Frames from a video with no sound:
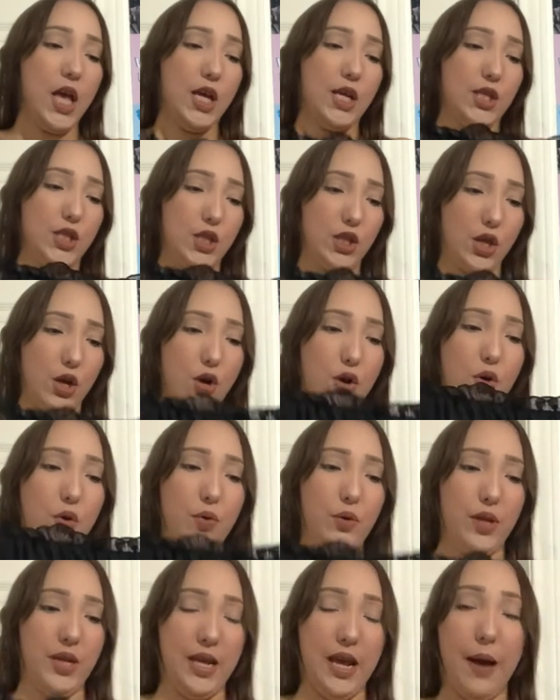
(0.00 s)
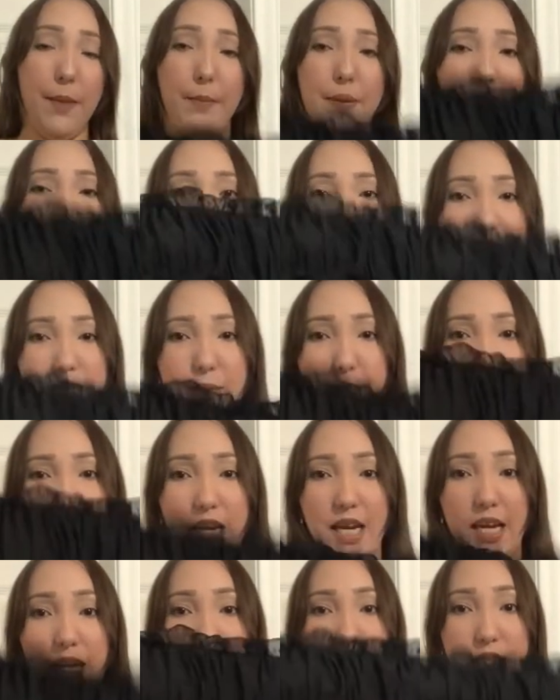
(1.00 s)
So yeah, but it is a
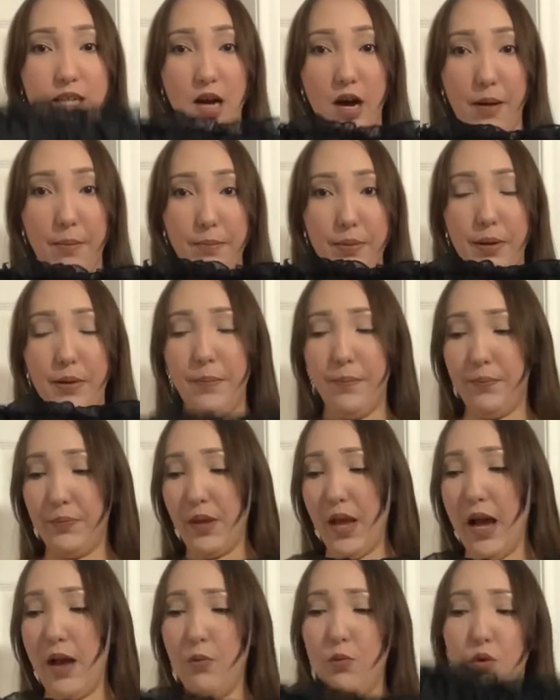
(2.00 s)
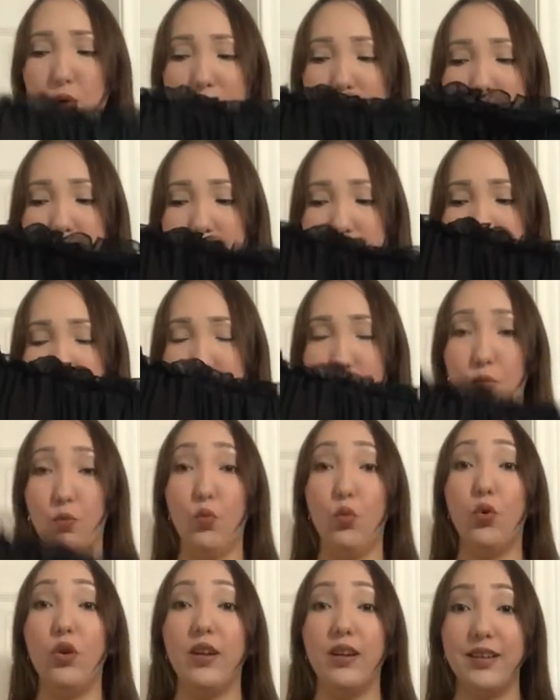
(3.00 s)
bikini top. I
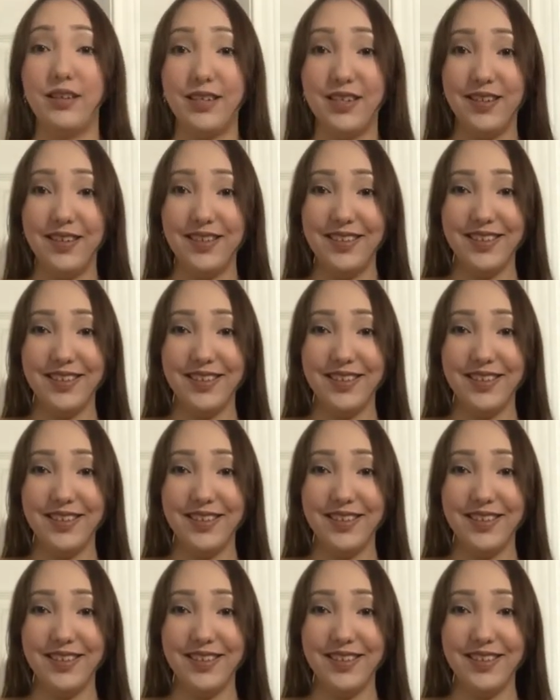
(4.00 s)
wouldn't